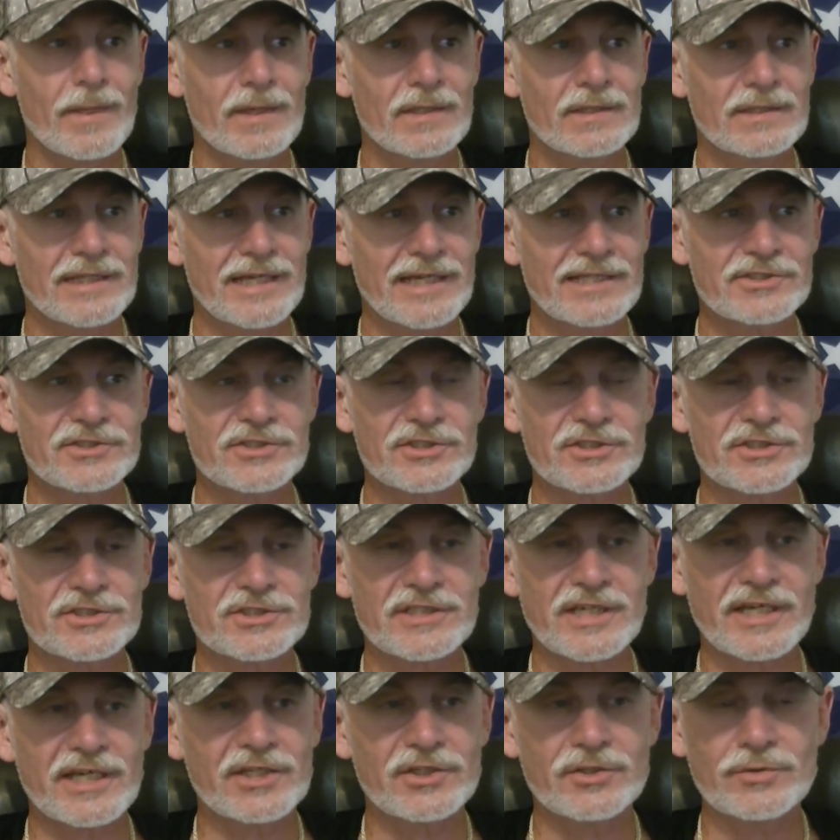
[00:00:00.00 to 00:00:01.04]
that's just
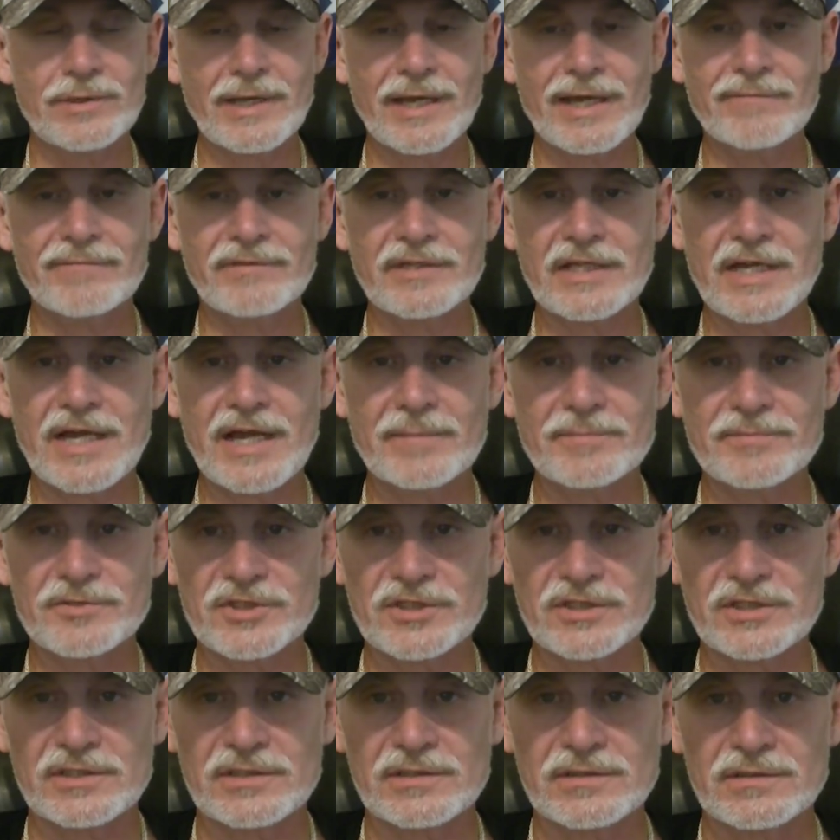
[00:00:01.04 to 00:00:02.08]
saying you have the
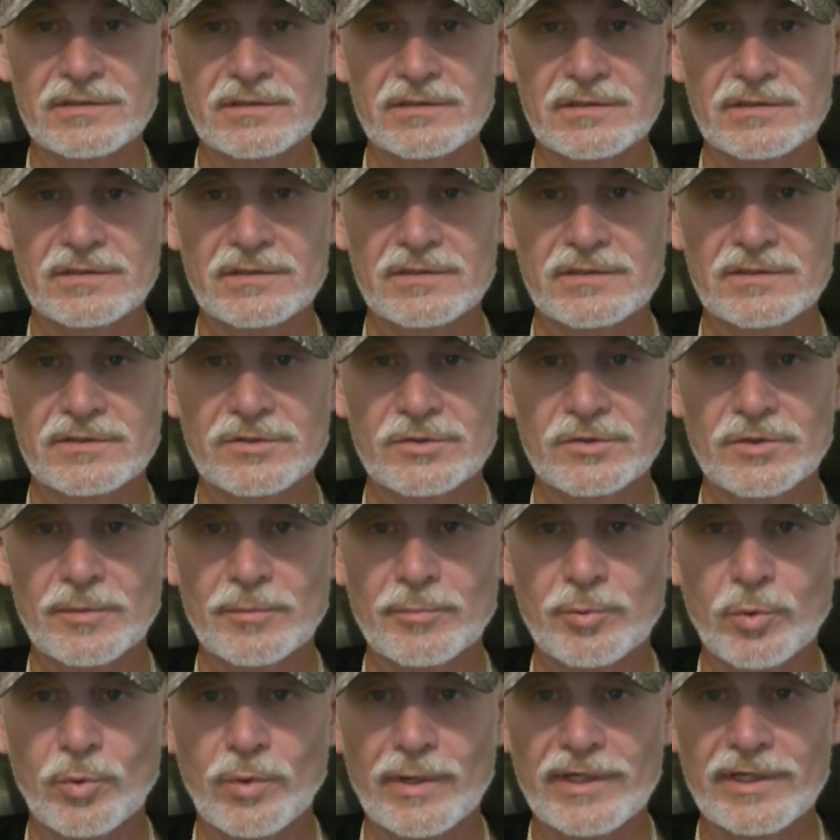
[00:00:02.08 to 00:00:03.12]
option to
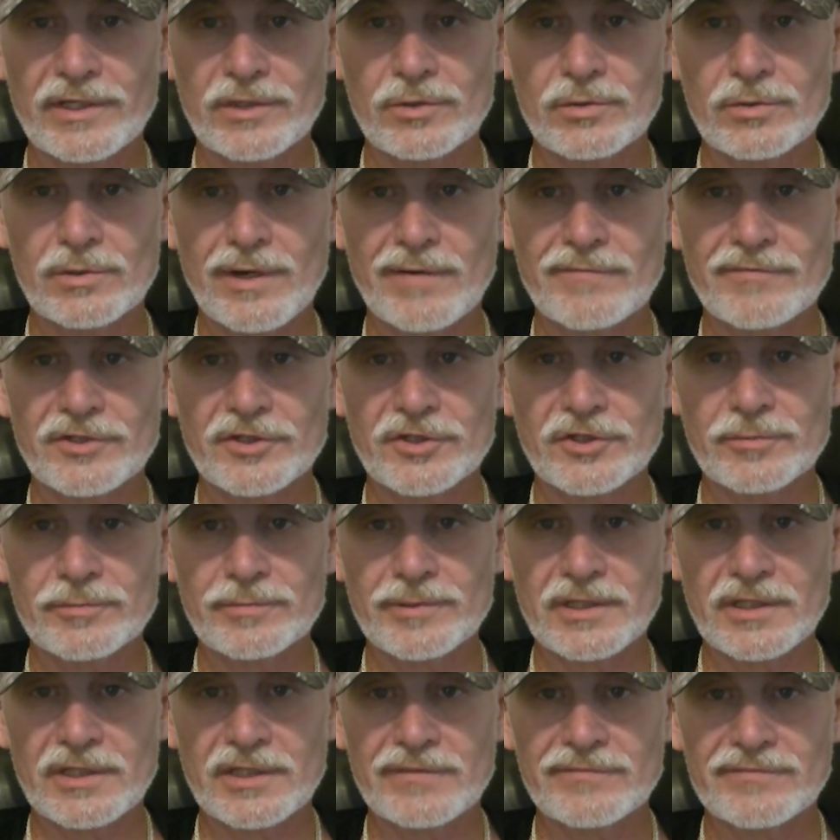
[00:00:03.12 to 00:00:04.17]
appoint whoever you
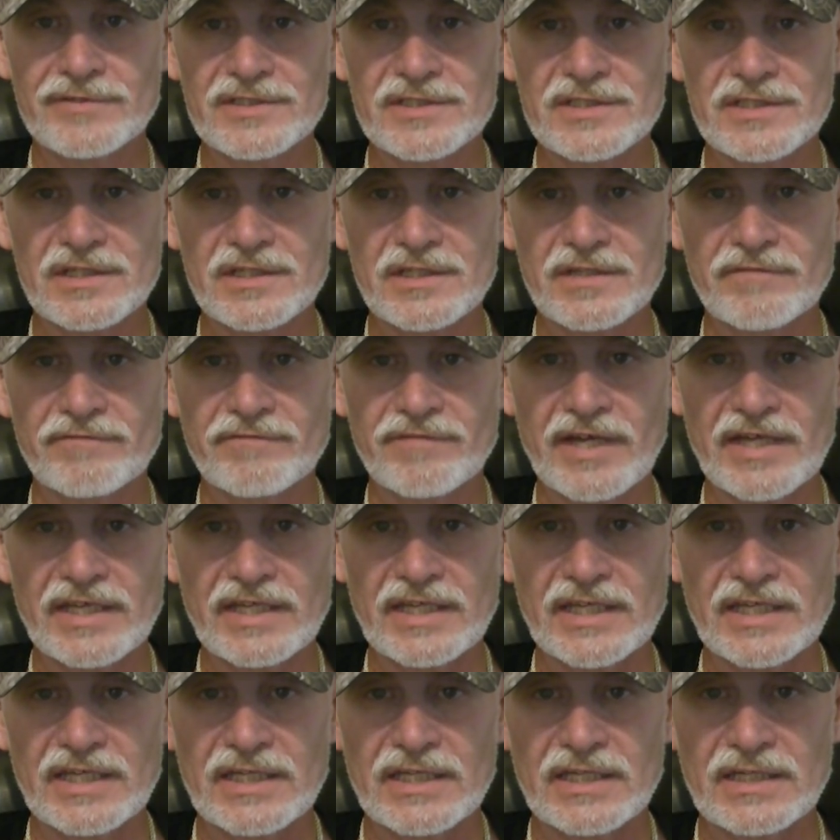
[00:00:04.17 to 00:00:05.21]
believe is the
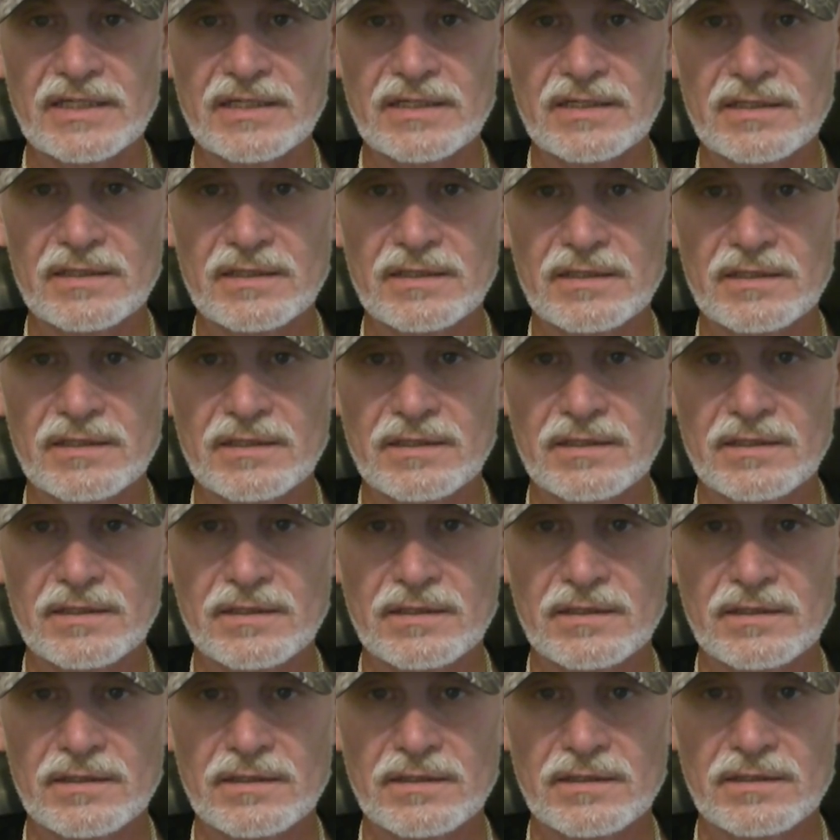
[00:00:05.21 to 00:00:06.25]
defendant.
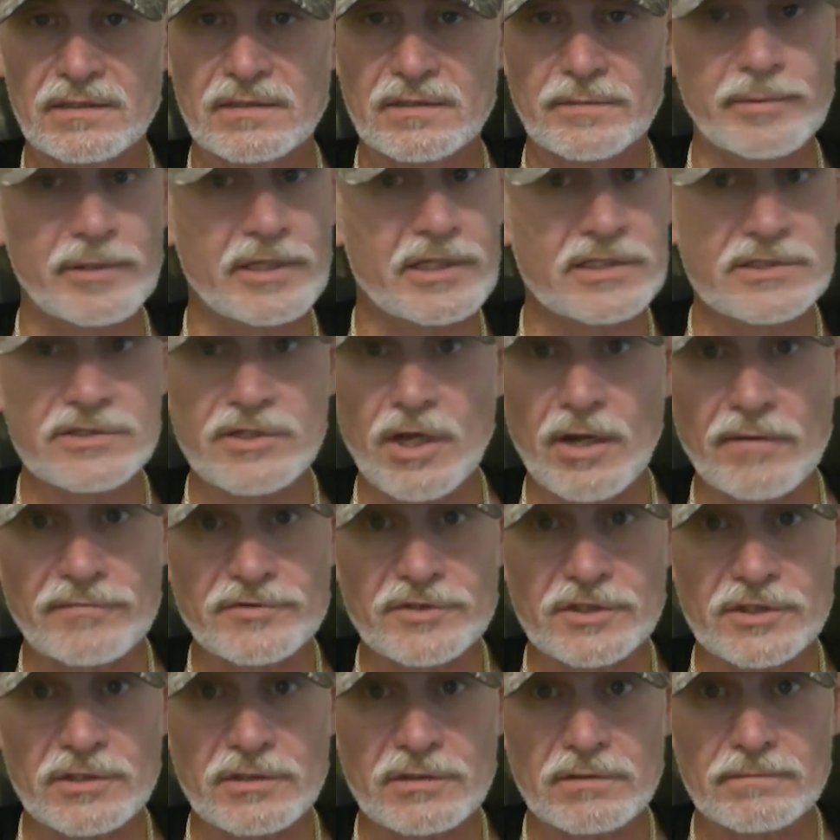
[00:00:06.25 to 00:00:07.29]
The police
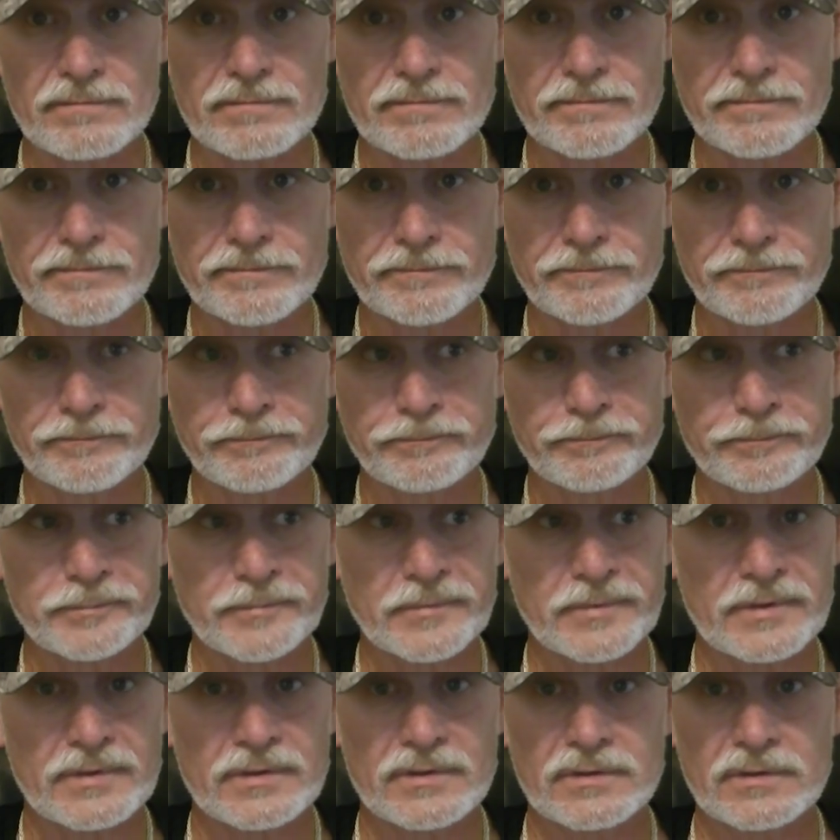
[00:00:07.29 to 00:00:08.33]
officer,
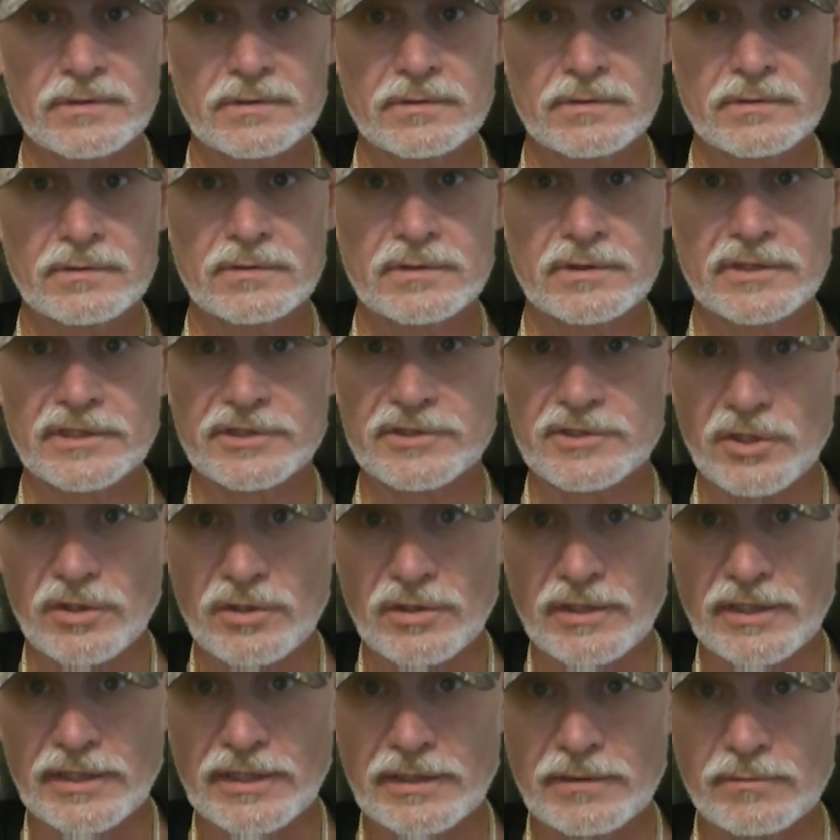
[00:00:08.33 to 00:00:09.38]
the
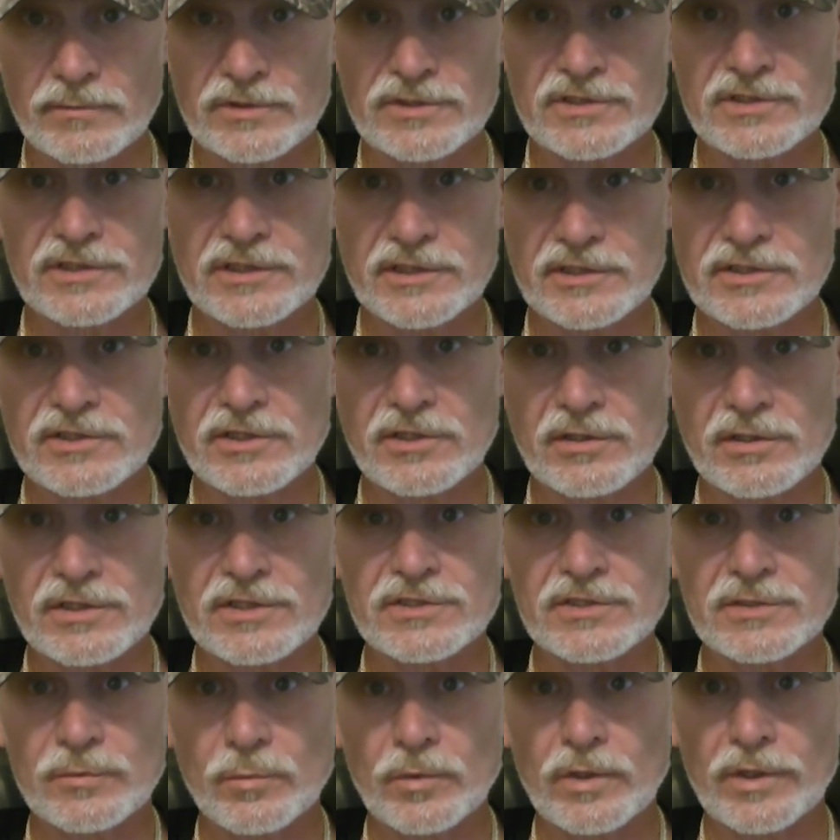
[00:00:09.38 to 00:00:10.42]
attorney, which the
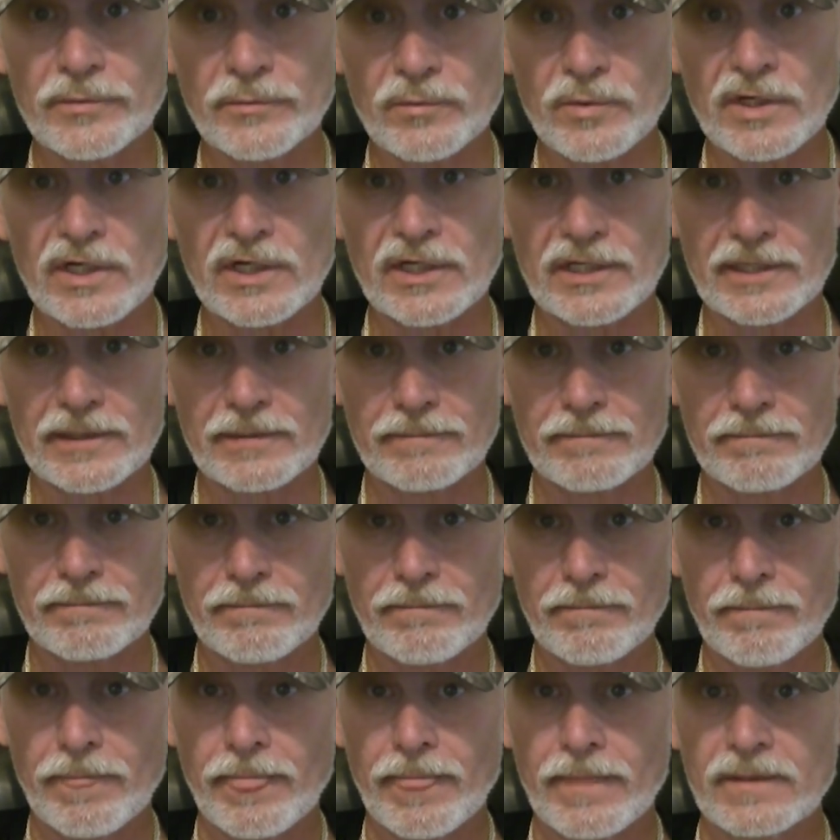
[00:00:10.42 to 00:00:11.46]
attorney's the one really.
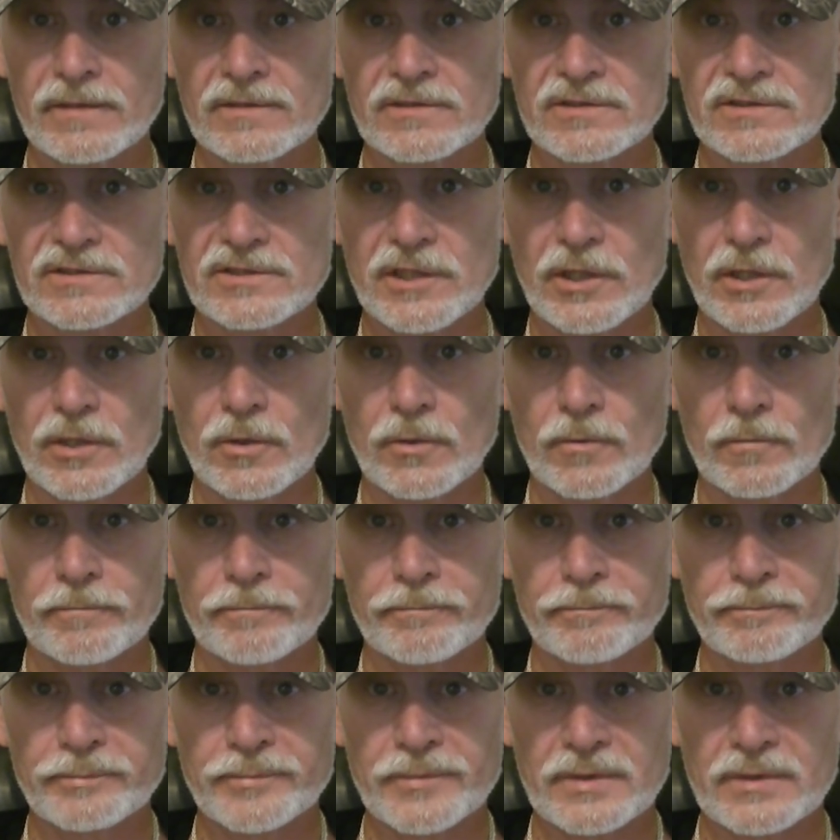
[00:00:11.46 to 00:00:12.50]
So
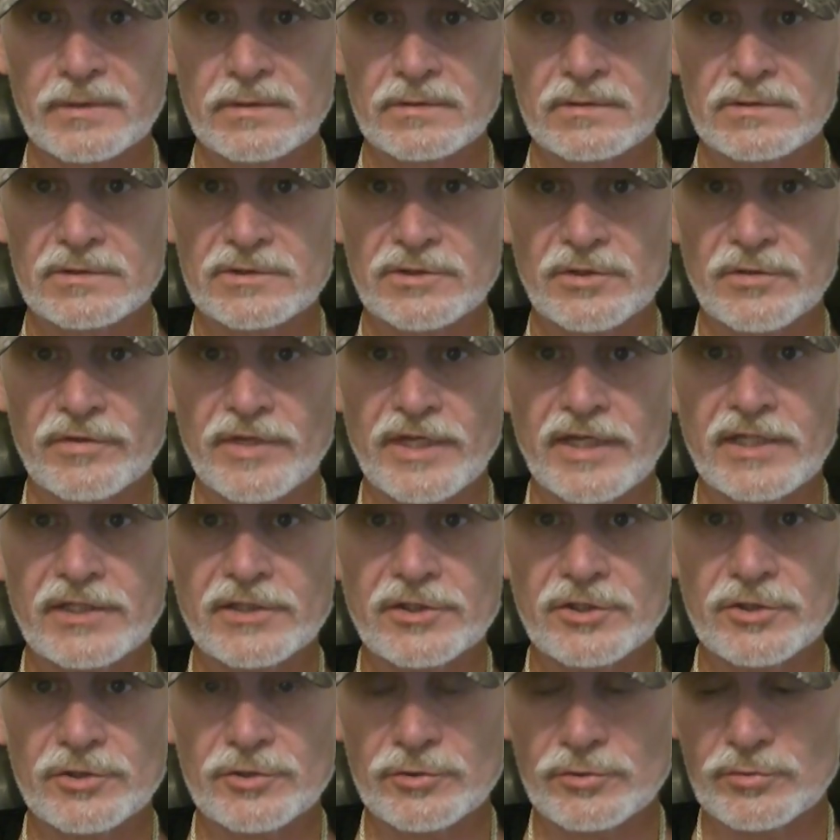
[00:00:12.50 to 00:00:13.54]
then
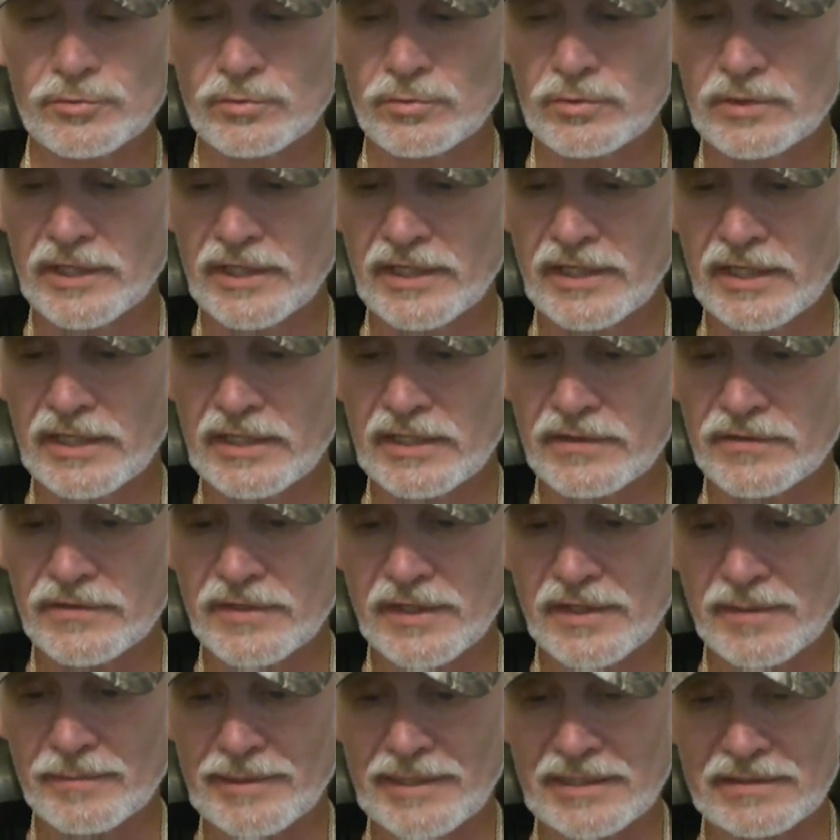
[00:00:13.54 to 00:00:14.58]
you, and the
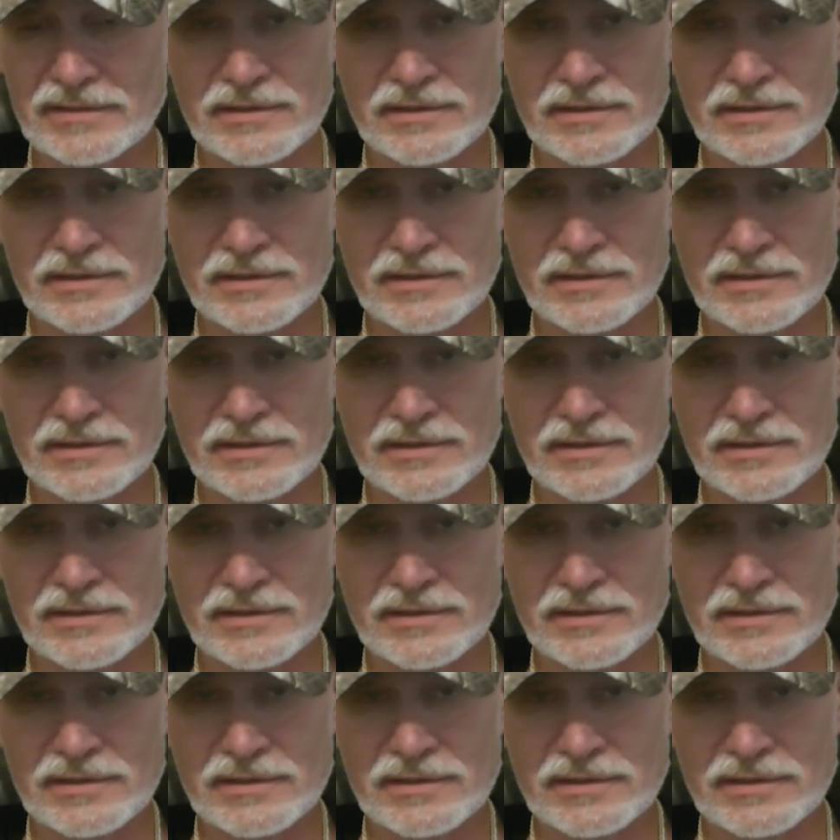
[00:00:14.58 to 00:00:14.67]
thing about